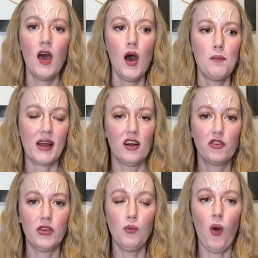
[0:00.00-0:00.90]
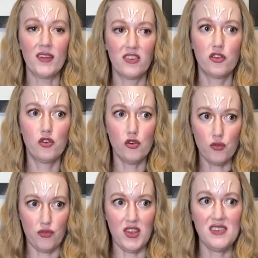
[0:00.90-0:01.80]
because she wants to
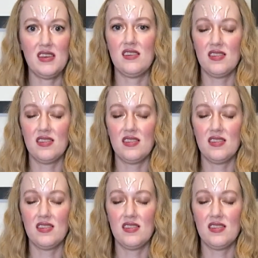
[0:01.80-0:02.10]
visit